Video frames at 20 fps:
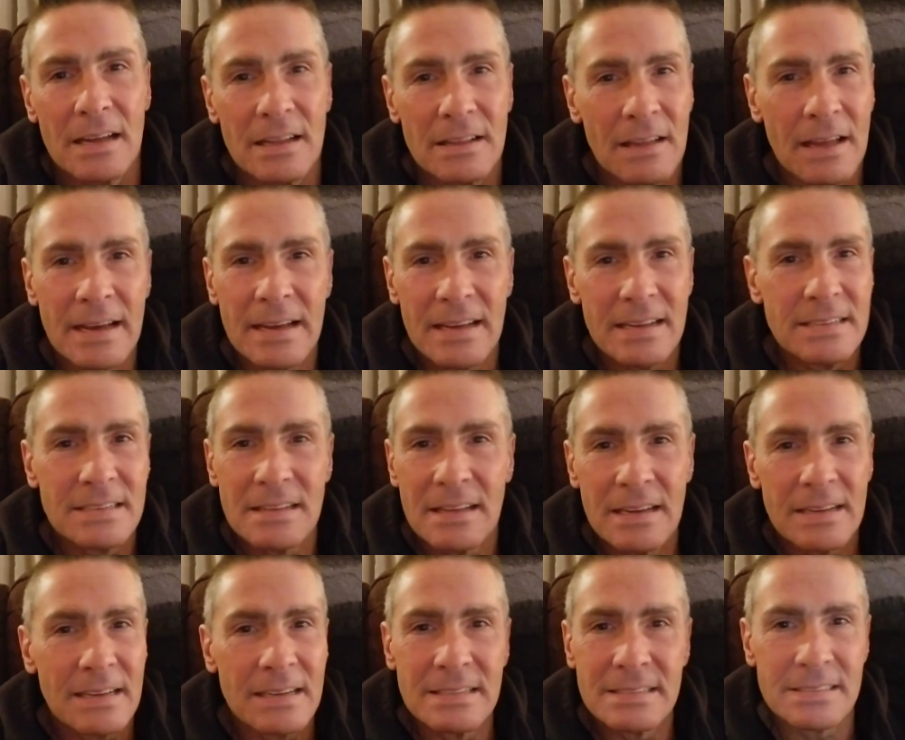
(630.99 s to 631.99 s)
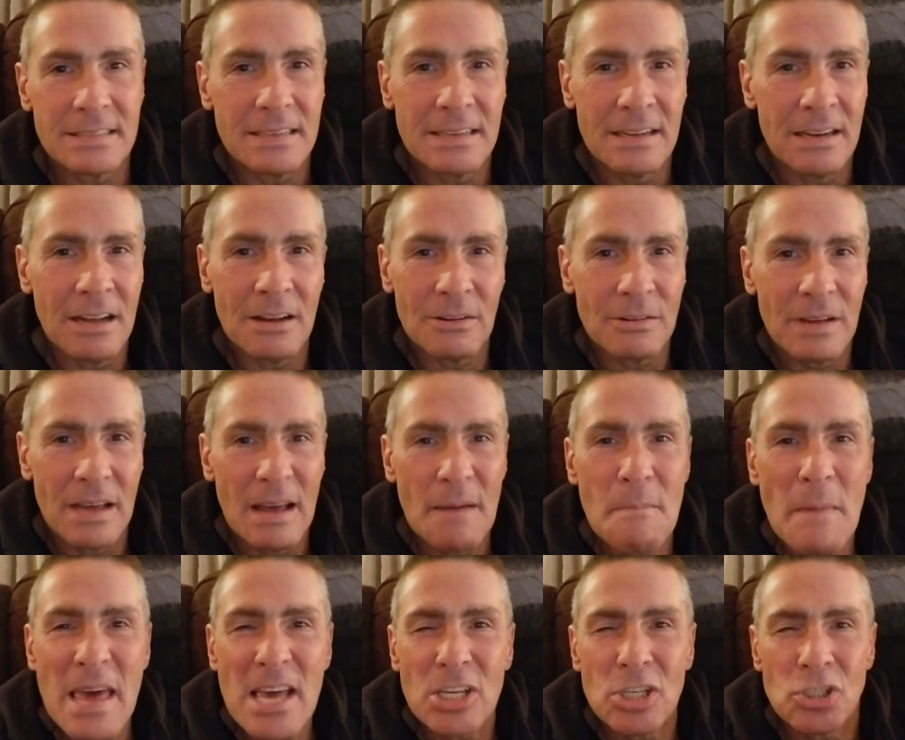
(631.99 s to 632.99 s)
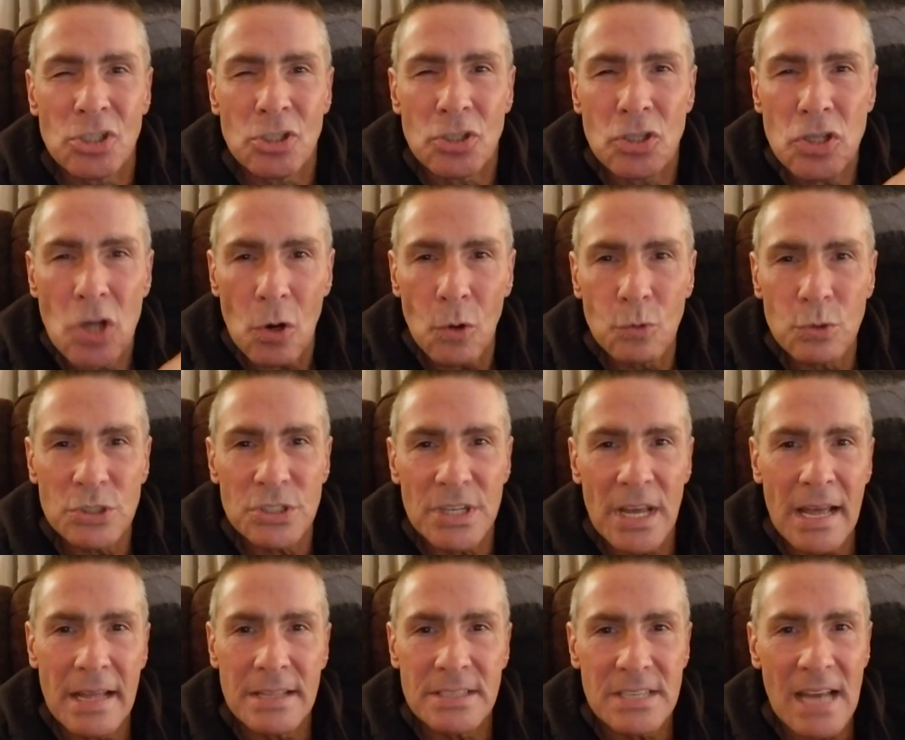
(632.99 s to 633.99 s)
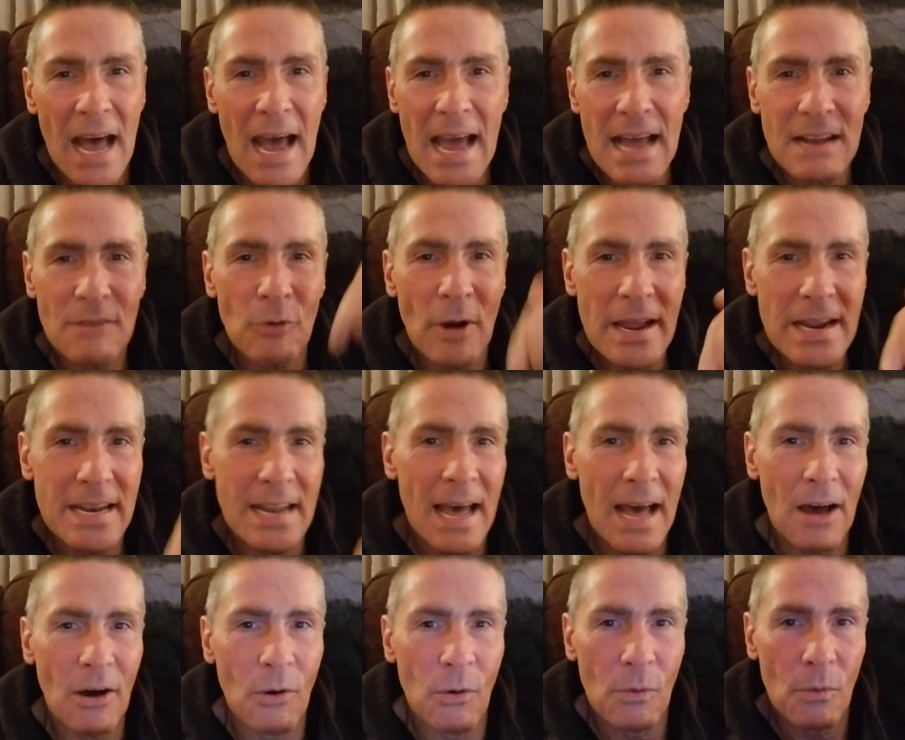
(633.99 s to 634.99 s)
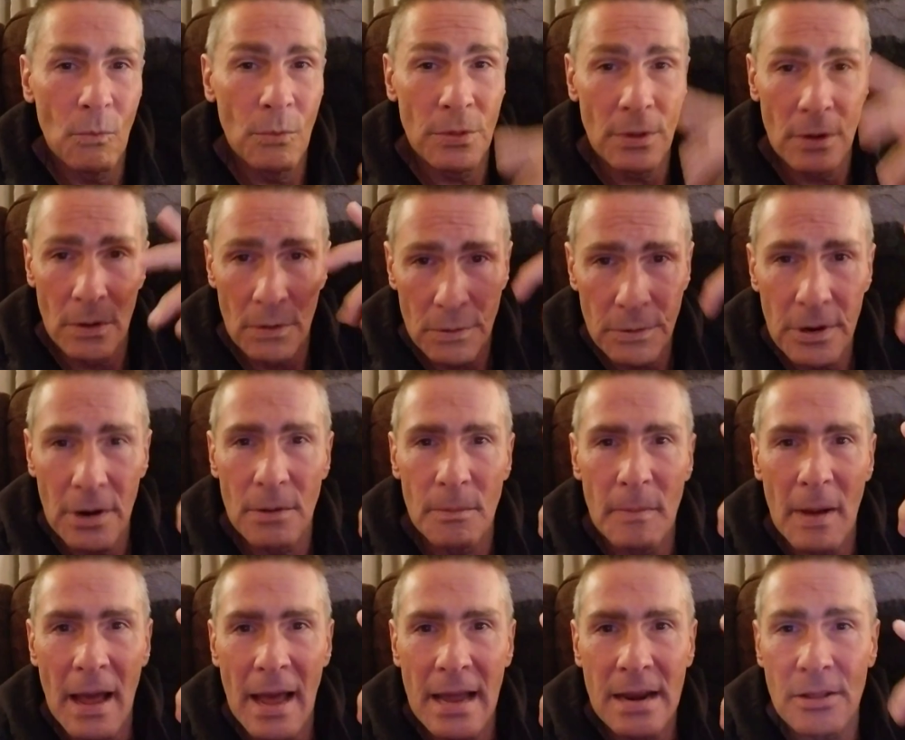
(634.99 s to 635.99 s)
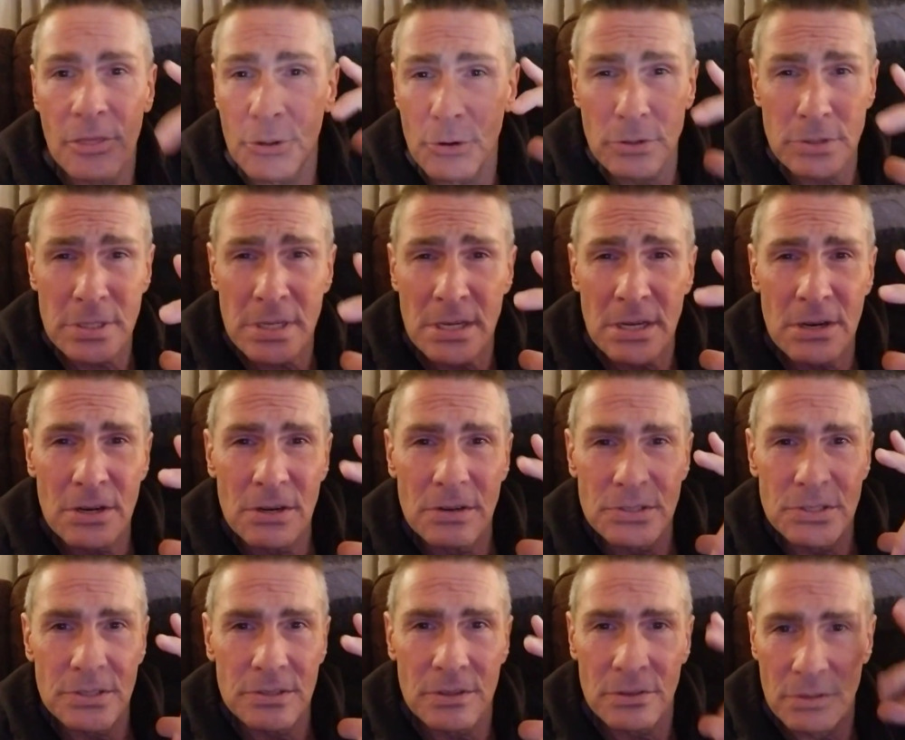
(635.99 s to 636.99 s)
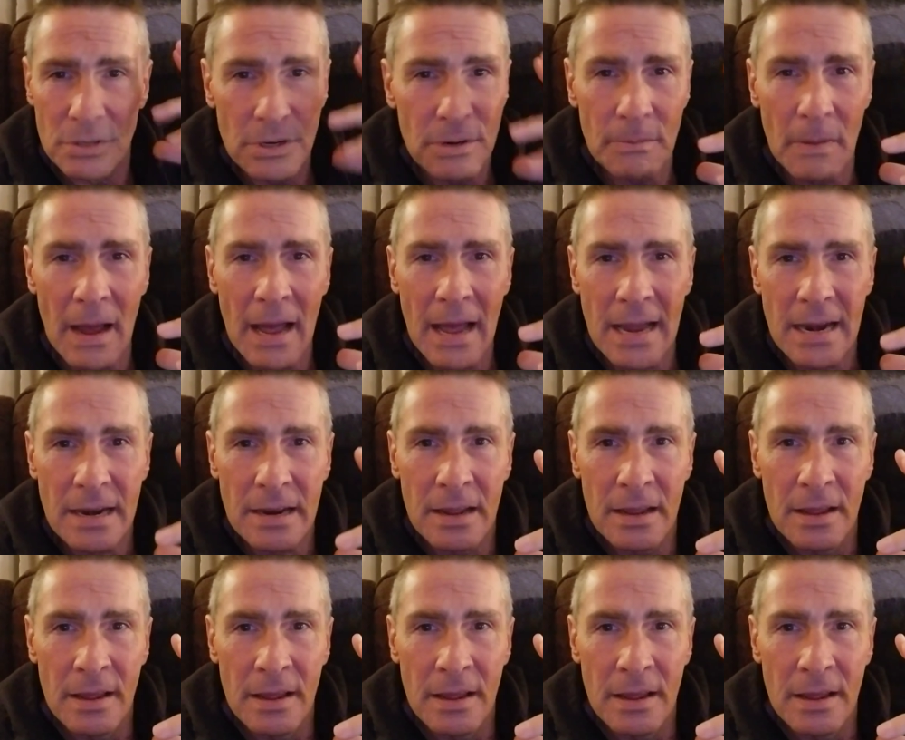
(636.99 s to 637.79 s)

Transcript: Like I like I you know, it makes no sense. I right now with a clear mind, 13 years clear mind.